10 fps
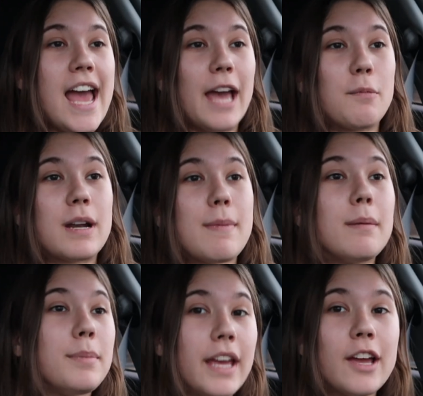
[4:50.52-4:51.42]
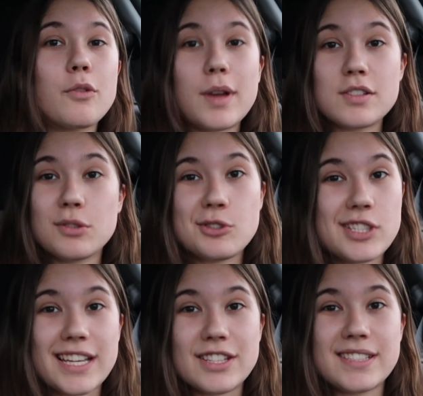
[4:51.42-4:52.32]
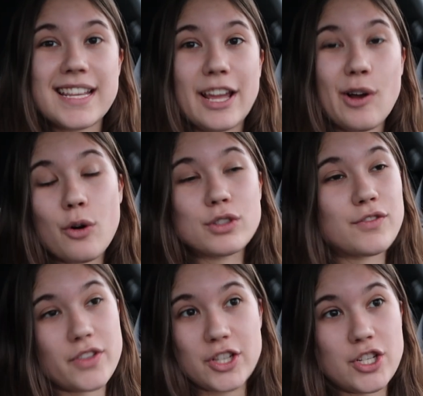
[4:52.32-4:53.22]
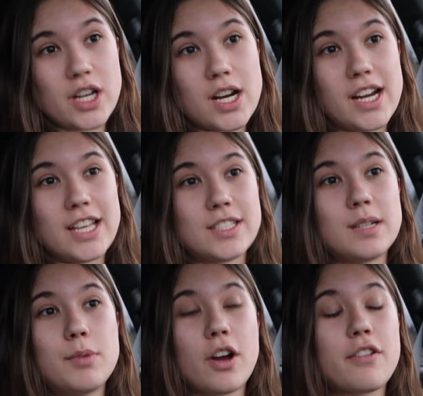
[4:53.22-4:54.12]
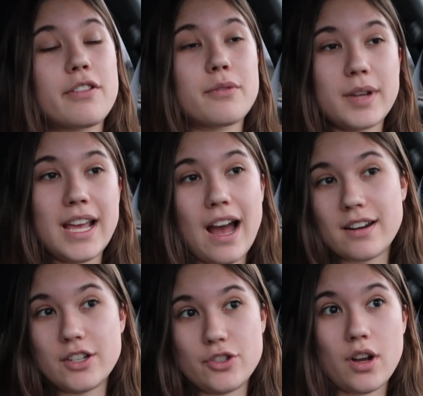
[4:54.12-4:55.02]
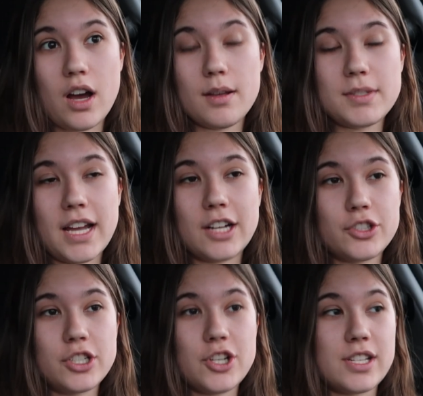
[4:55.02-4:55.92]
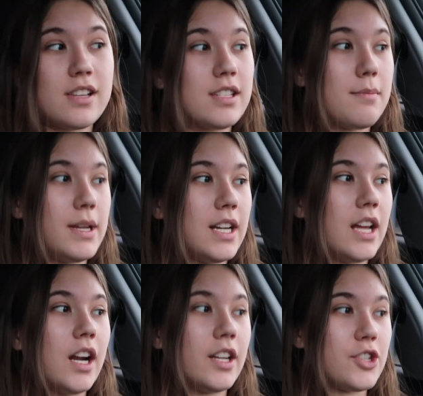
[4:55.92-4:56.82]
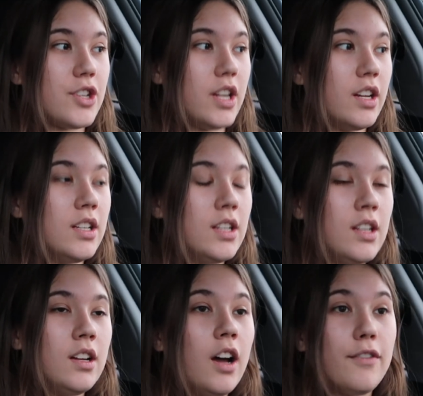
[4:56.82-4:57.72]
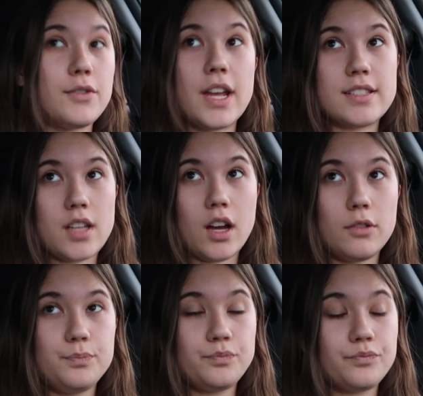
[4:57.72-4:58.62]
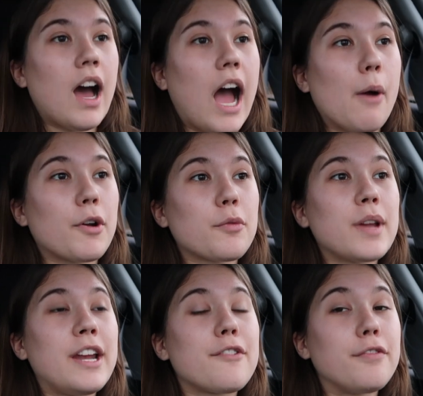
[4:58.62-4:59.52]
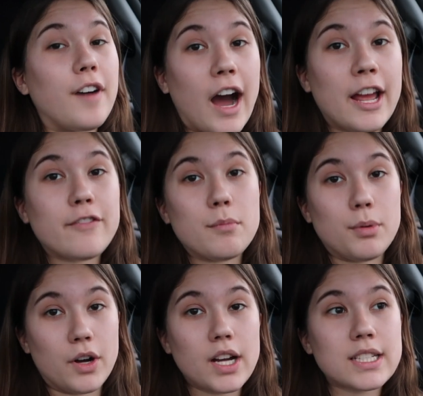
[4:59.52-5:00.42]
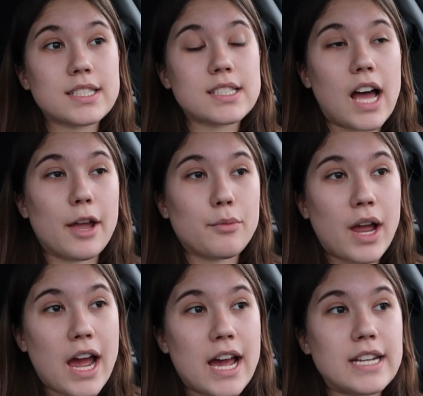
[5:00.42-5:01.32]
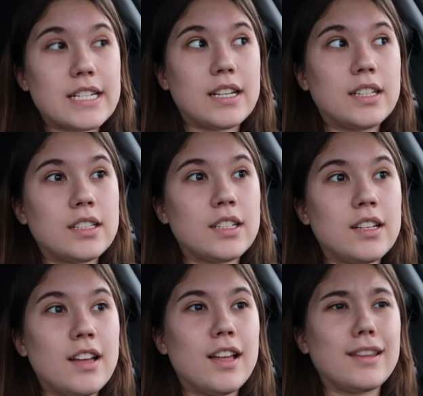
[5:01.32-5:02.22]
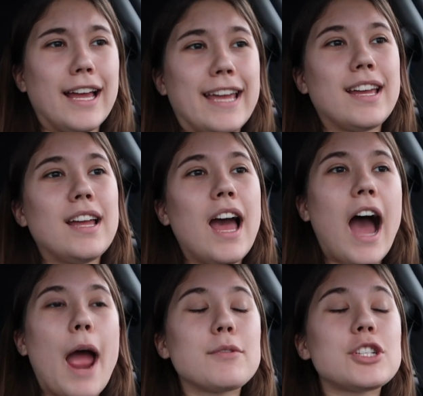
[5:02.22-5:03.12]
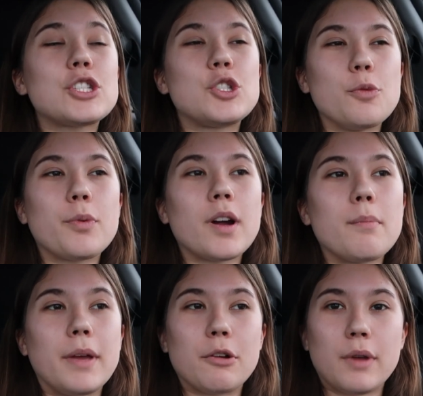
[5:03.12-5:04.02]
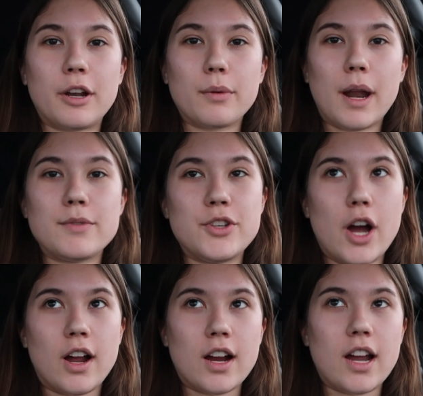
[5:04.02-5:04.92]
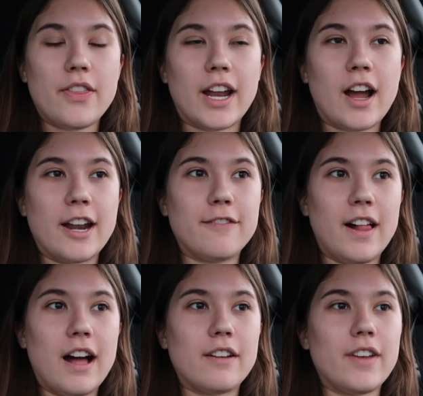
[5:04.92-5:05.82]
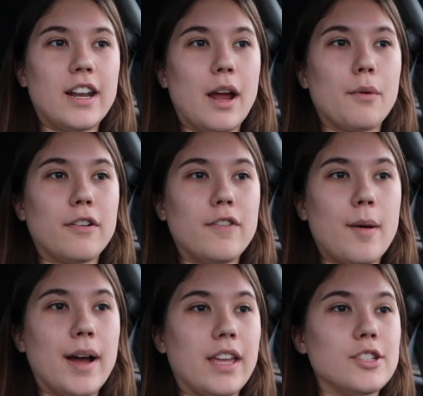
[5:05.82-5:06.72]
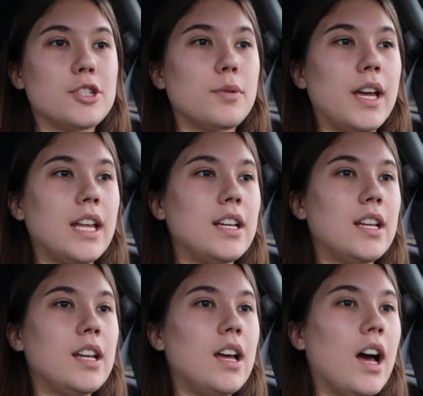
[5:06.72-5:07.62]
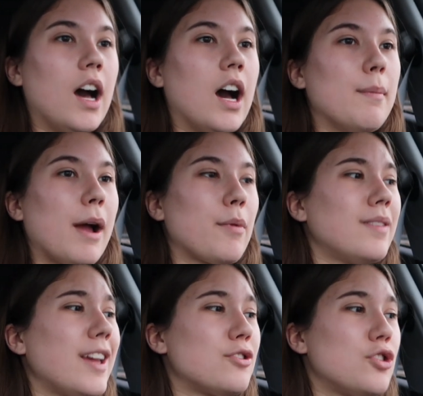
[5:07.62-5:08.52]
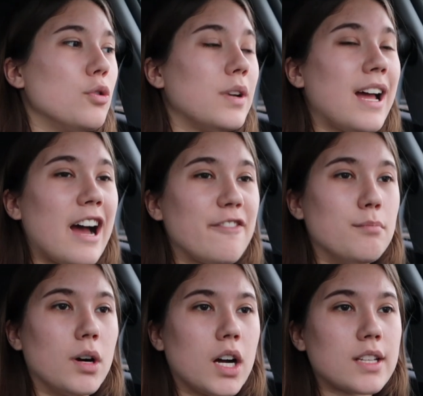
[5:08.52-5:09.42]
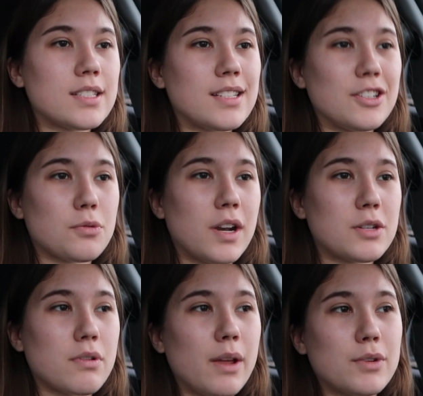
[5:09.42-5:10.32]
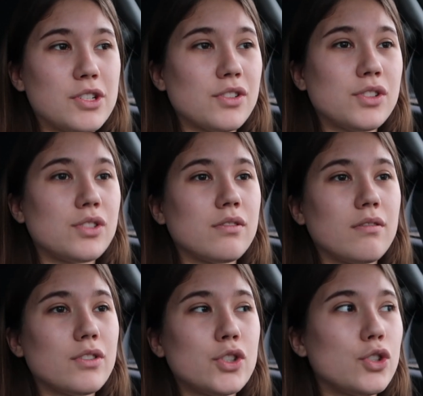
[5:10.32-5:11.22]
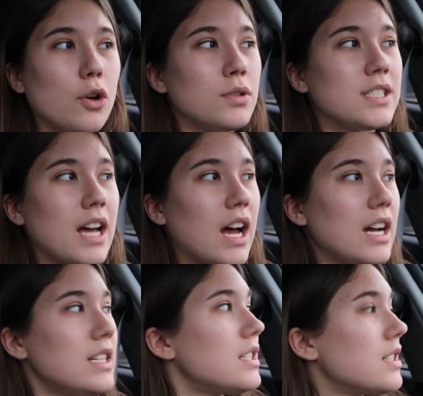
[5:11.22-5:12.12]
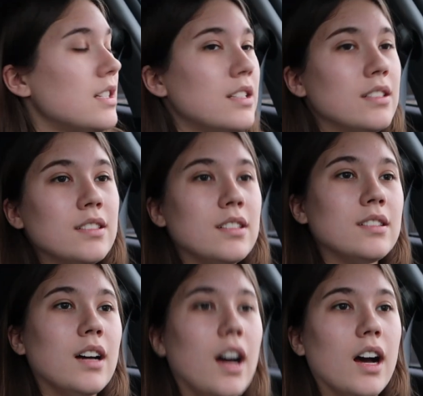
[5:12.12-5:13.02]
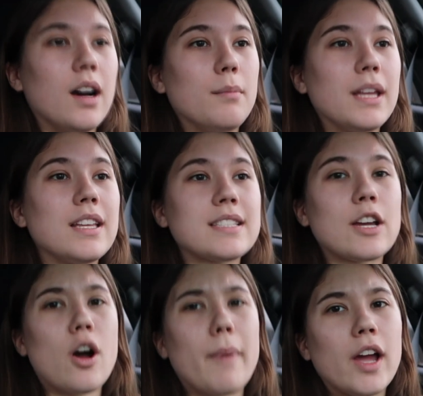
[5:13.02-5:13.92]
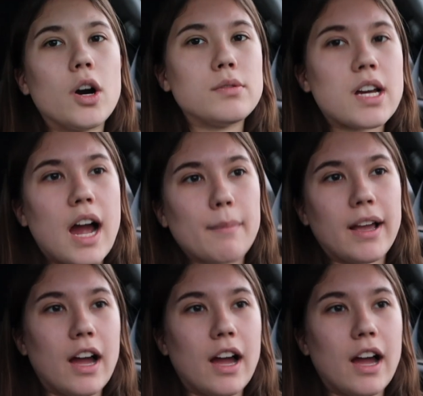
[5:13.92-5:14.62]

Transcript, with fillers: And one of my big resolutions and goals for this year is to book 3 acting jobs. I actually just submitted an audition a few days ago. I want to read 5 books. I read Like, I was a super big reader was younger, and then I kind of fell out of it, and I want to fall back into it. I read like 2.5 books in 2020, which is so sad. At least like on my own time.